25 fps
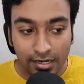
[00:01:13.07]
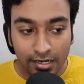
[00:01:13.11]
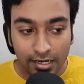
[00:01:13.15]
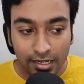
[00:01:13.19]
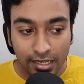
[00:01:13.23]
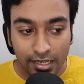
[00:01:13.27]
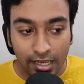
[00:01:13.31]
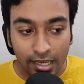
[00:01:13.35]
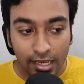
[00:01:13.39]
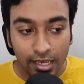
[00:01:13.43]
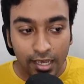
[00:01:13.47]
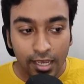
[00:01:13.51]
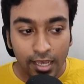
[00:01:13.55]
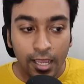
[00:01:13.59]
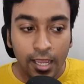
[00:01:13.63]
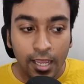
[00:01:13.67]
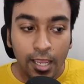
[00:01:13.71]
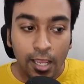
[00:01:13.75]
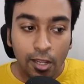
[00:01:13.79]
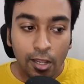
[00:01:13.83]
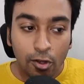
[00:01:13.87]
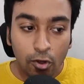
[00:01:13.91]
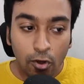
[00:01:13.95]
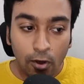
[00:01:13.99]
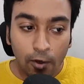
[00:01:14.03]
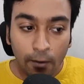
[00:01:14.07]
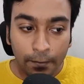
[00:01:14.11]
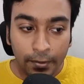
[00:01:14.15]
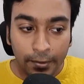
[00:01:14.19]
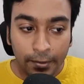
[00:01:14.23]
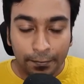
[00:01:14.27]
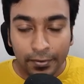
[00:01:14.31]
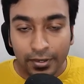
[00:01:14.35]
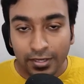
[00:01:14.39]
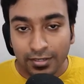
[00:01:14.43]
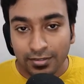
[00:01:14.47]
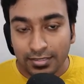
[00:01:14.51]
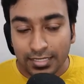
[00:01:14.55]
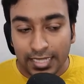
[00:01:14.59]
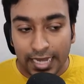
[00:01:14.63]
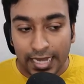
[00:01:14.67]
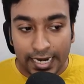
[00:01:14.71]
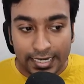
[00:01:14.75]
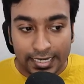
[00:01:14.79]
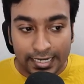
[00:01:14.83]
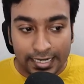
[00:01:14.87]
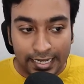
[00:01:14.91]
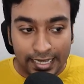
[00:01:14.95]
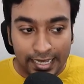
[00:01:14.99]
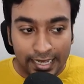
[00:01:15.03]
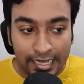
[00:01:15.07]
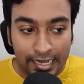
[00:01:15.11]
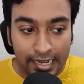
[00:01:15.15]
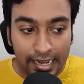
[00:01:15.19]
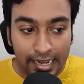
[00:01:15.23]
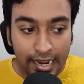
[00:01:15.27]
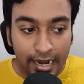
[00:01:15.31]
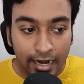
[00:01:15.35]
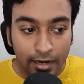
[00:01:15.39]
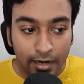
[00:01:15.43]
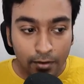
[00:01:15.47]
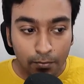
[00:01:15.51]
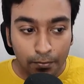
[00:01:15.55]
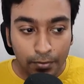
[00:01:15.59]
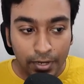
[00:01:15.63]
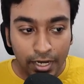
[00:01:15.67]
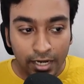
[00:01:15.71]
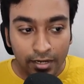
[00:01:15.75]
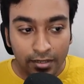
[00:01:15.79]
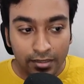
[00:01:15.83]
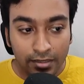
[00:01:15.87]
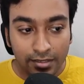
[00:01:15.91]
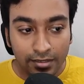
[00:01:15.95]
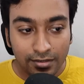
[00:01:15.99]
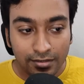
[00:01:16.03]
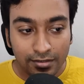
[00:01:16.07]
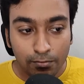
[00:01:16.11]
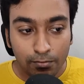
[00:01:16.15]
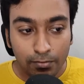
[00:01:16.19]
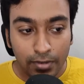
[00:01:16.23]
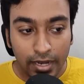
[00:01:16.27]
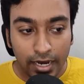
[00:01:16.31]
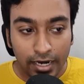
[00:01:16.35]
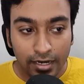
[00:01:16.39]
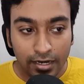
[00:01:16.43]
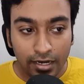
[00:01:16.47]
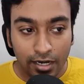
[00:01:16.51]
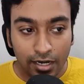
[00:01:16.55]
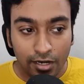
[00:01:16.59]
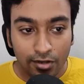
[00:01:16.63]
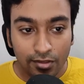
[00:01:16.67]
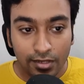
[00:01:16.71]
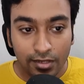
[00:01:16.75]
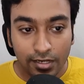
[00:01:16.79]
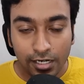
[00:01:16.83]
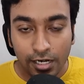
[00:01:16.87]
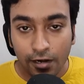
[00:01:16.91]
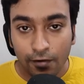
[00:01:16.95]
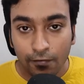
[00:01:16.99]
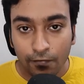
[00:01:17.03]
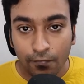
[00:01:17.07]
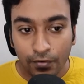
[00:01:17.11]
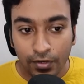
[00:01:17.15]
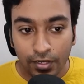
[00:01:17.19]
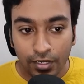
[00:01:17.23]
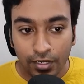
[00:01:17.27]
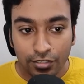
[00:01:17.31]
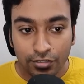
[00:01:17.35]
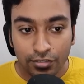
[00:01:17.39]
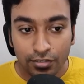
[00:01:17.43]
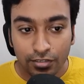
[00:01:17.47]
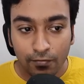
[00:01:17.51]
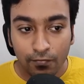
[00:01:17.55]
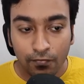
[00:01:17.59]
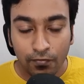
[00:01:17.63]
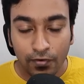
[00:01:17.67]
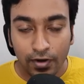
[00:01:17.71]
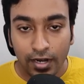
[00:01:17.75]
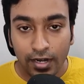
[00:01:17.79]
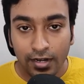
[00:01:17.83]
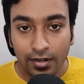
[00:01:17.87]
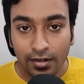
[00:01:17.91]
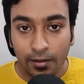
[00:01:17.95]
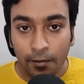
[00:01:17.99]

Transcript: key, copy paste that key and bring this back into the configuration file,